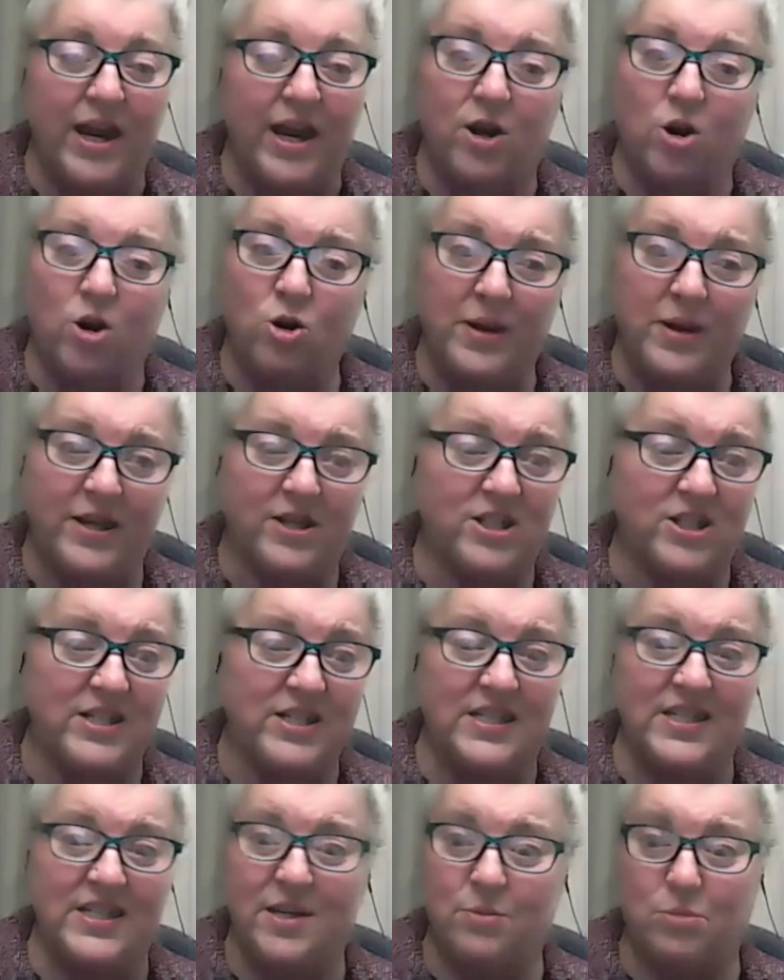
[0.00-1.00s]
And oh my
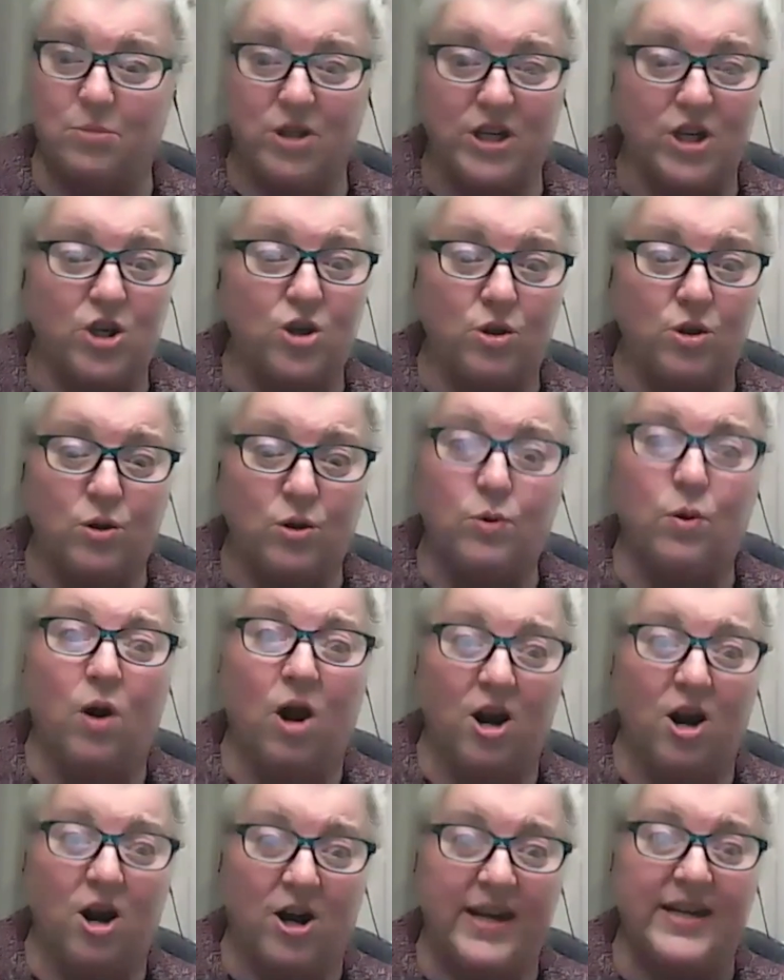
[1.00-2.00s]
goodness, Kimberly, you
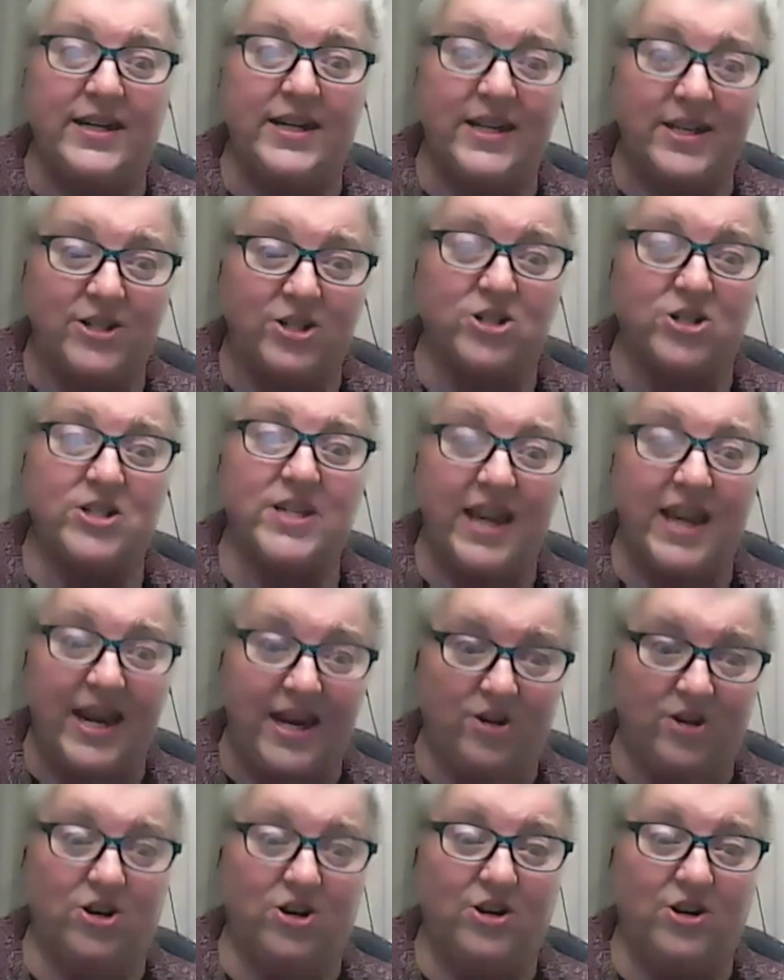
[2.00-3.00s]
are an
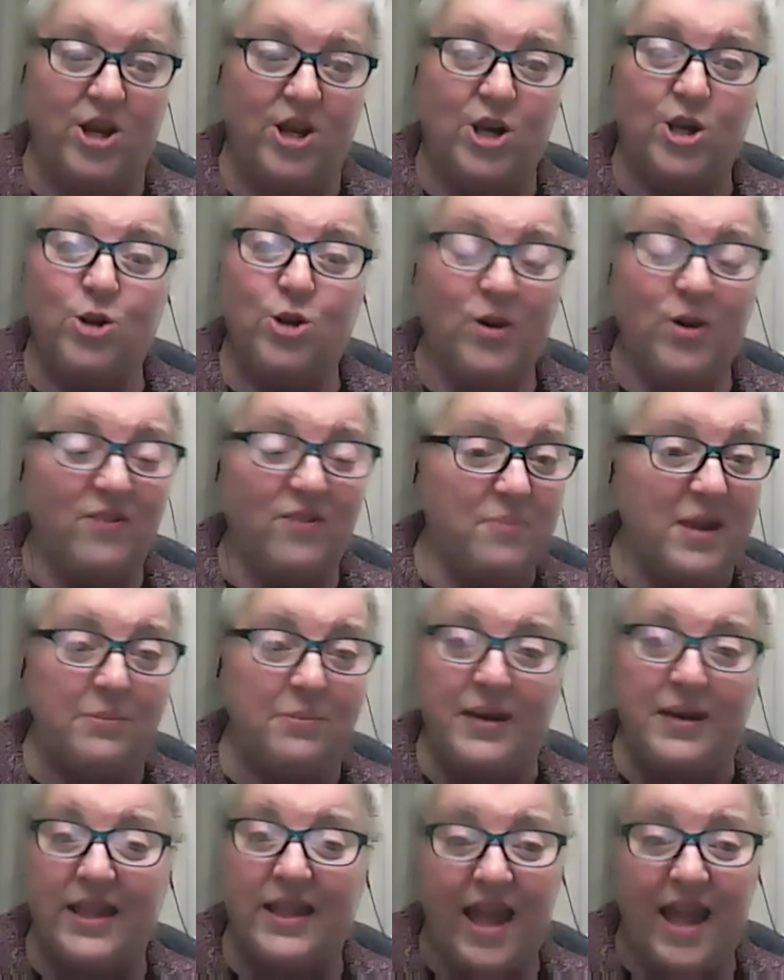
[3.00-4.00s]
entertainer. You have made
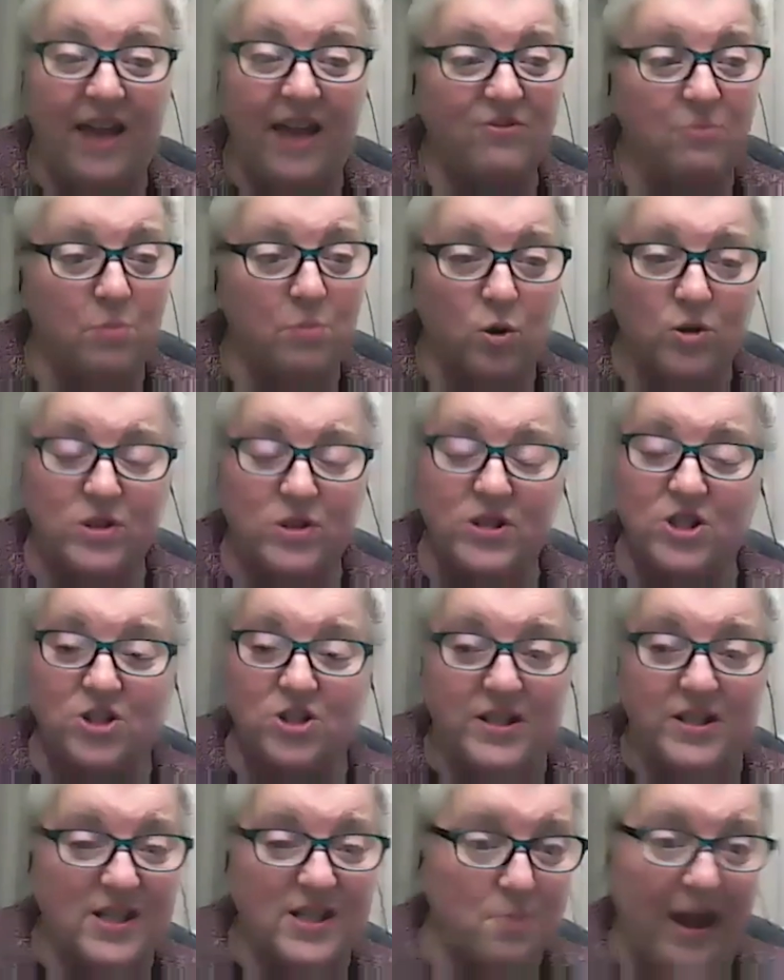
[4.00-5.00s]
me laugh more
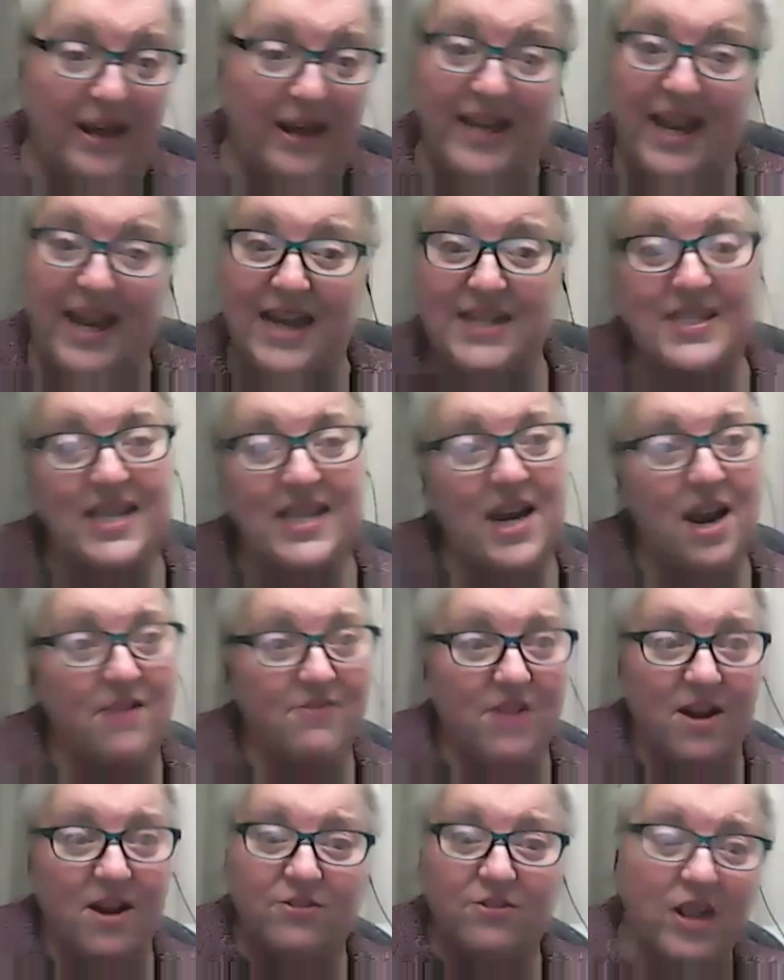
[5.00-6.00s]
during this podcast than
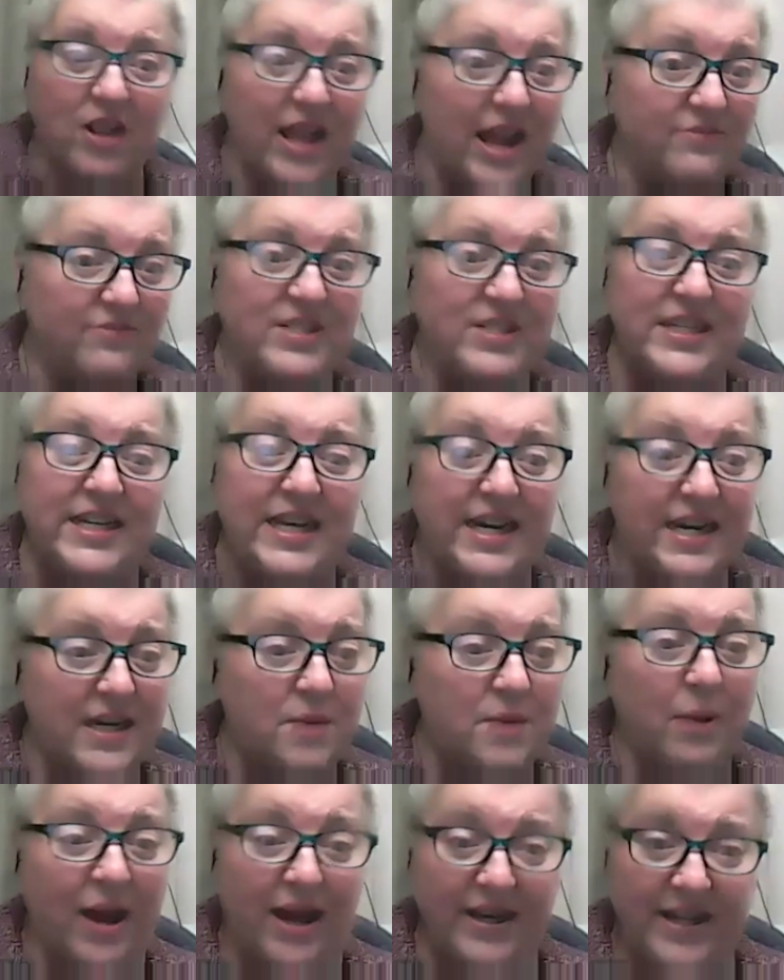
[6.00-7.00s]
I've ever laughed in
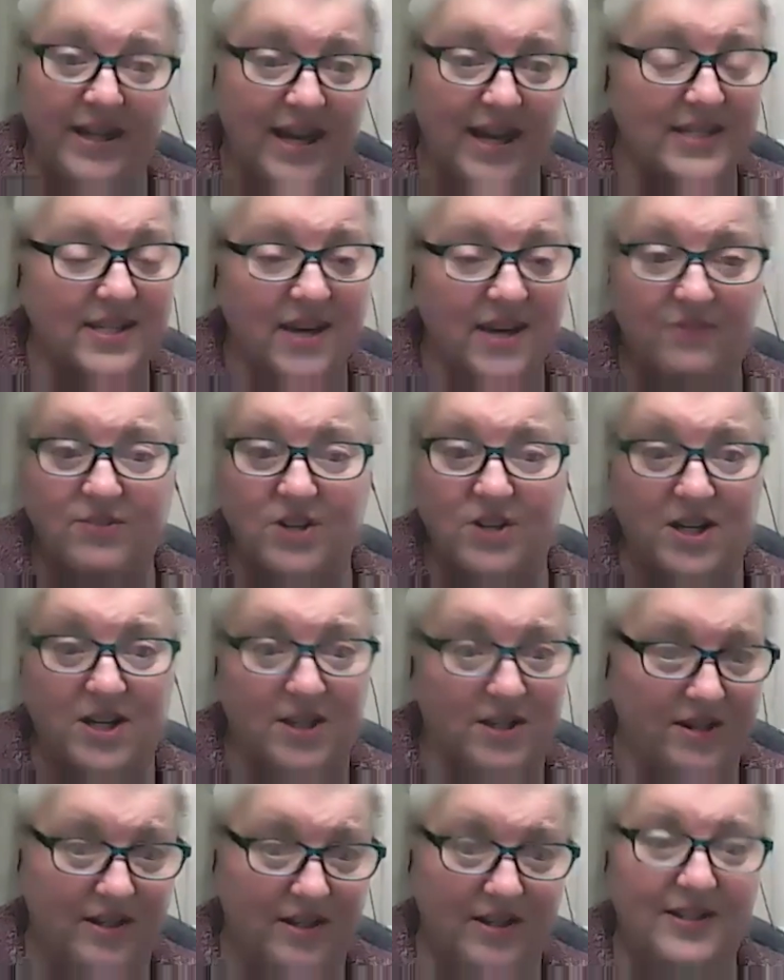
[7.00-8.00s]
any podcast I've
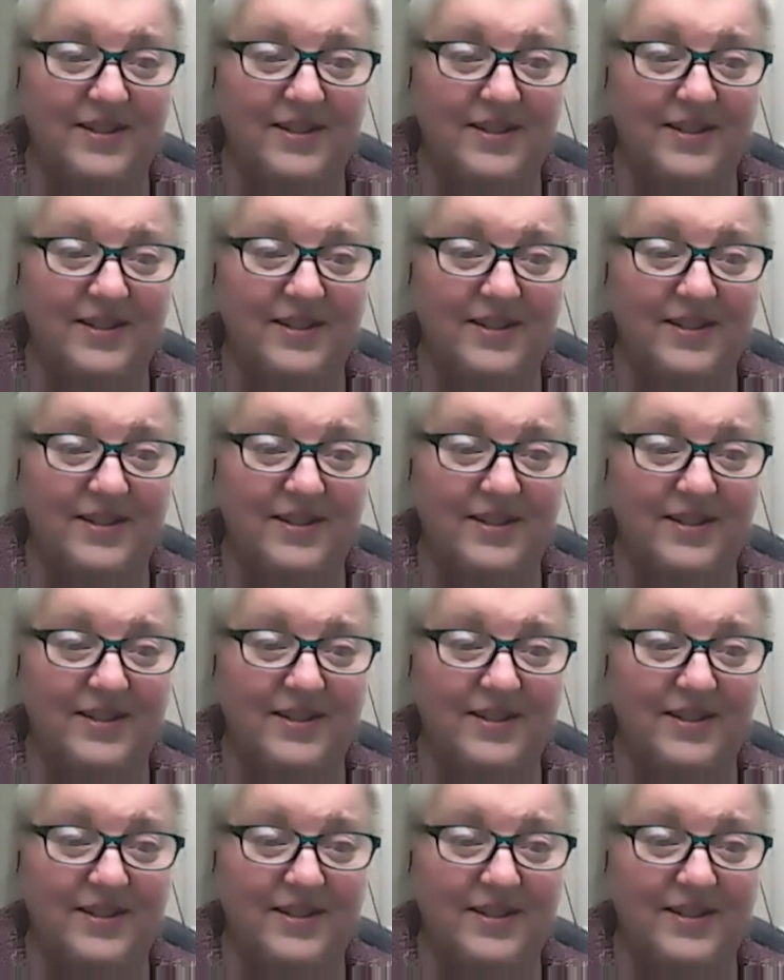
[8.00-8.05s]
done.